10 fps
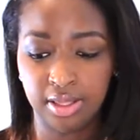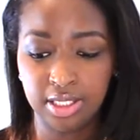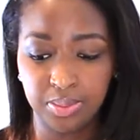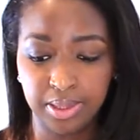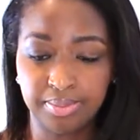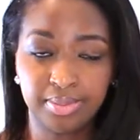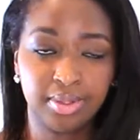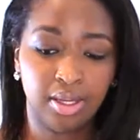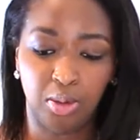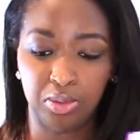This one,
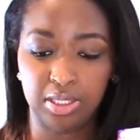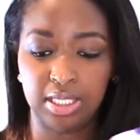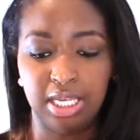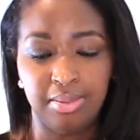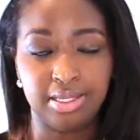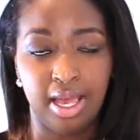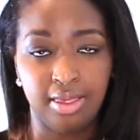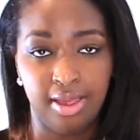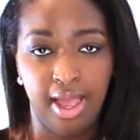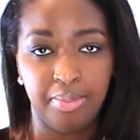almost the same exact
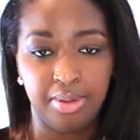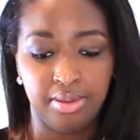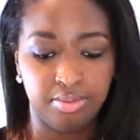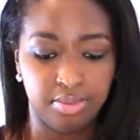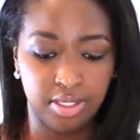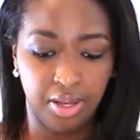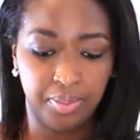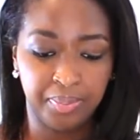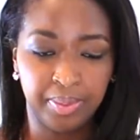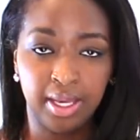thing happened.
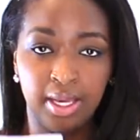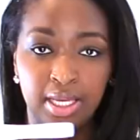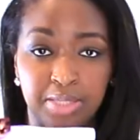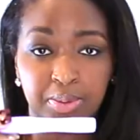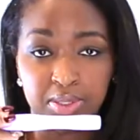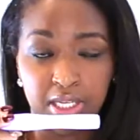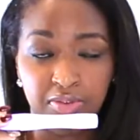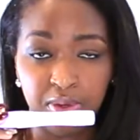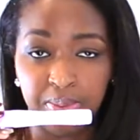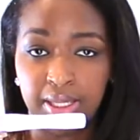So it's supposed to
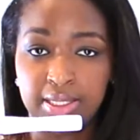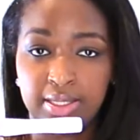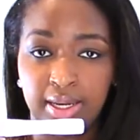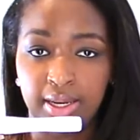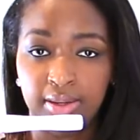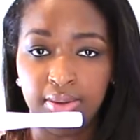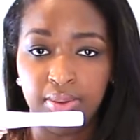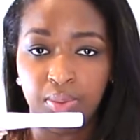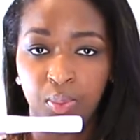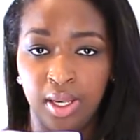give you a plus sign
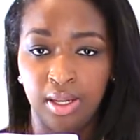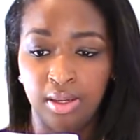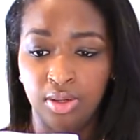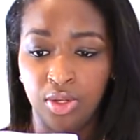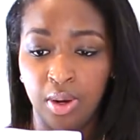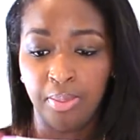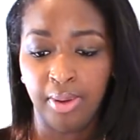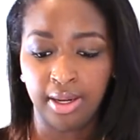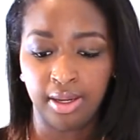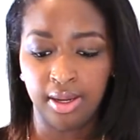when you are
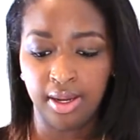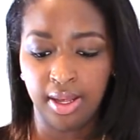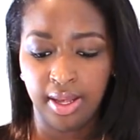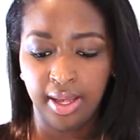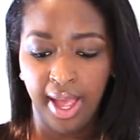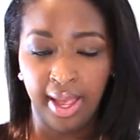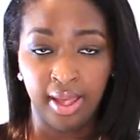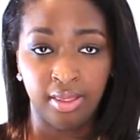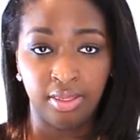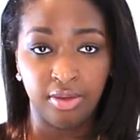pregnant,
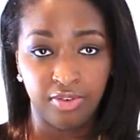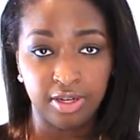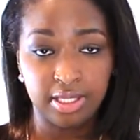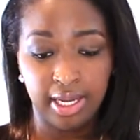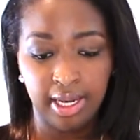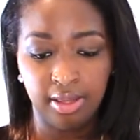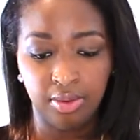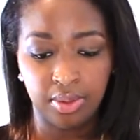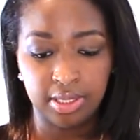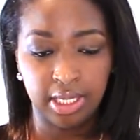and the first line, the
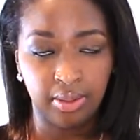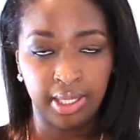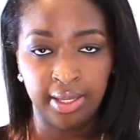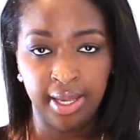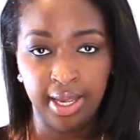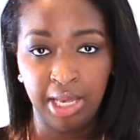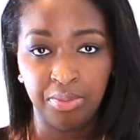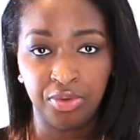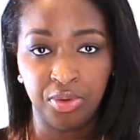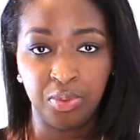horizontal line that came
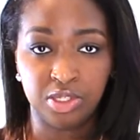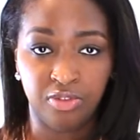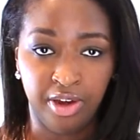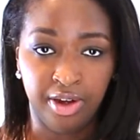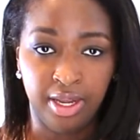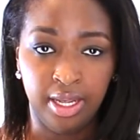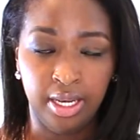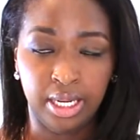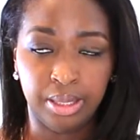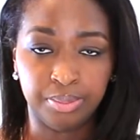through, was very,
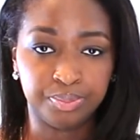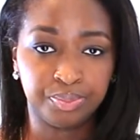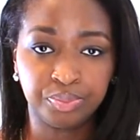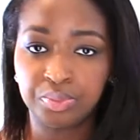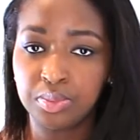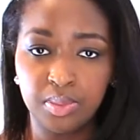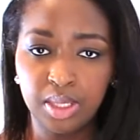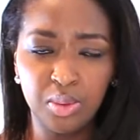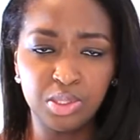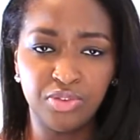
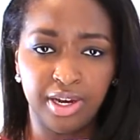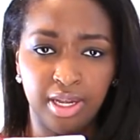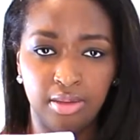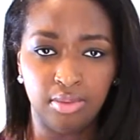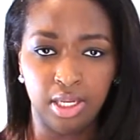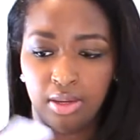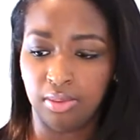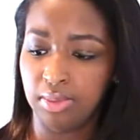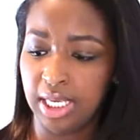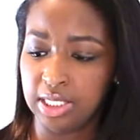you
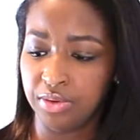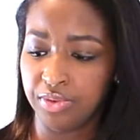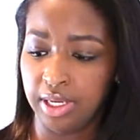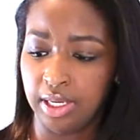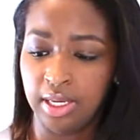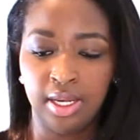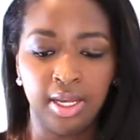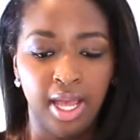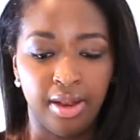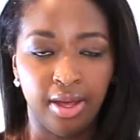know, easy to read.
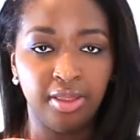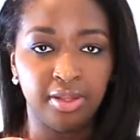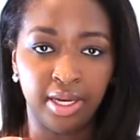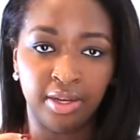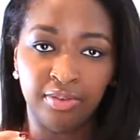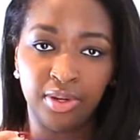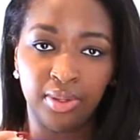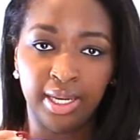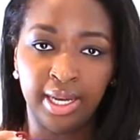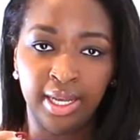And the other line, the
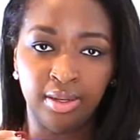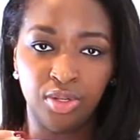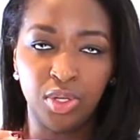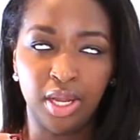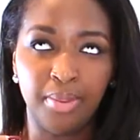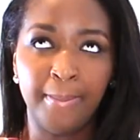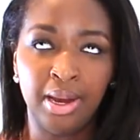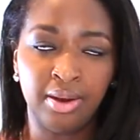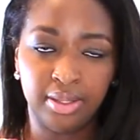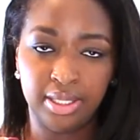vertical line, you can
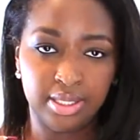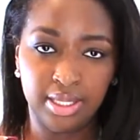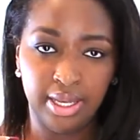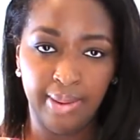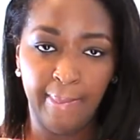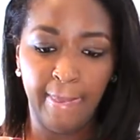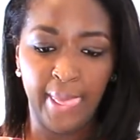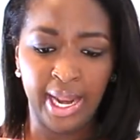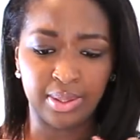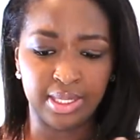barely see it.
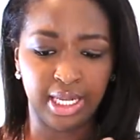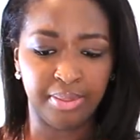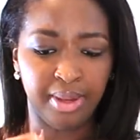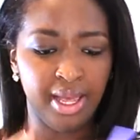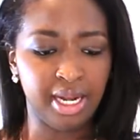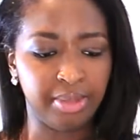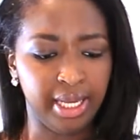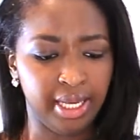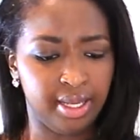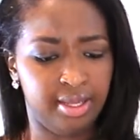And I was thinking in my head, I'm
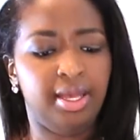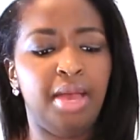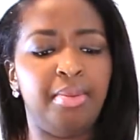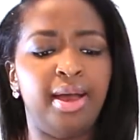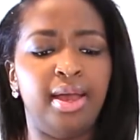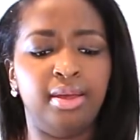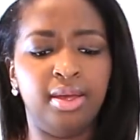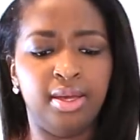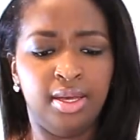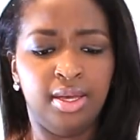like, am I,
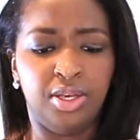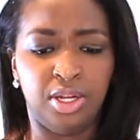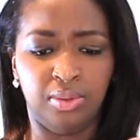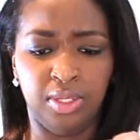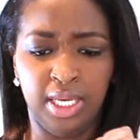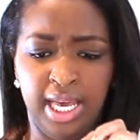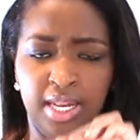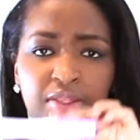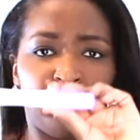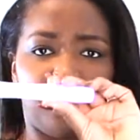you know, looking at
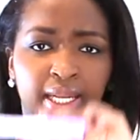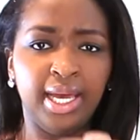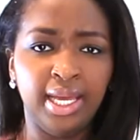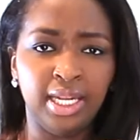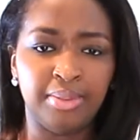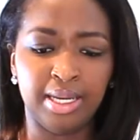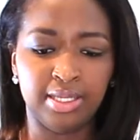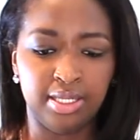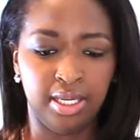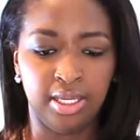it through the light? Am I
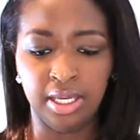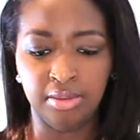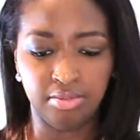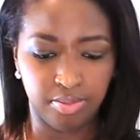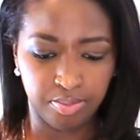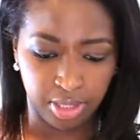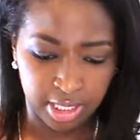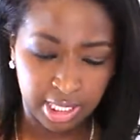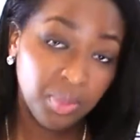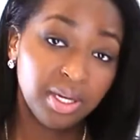seeing it
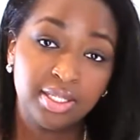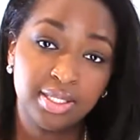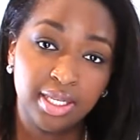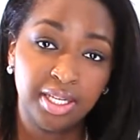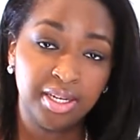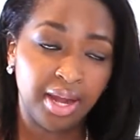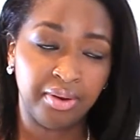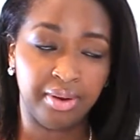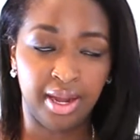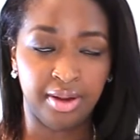because I want to see it?
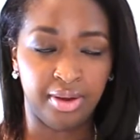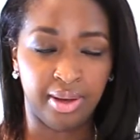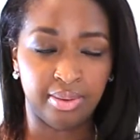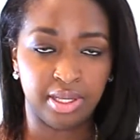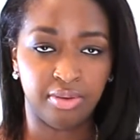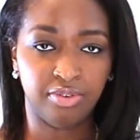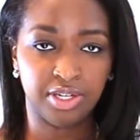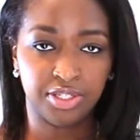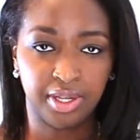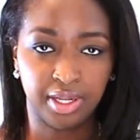I didn't know. I was getting
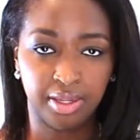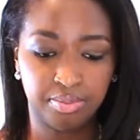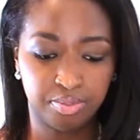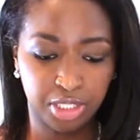frustrated.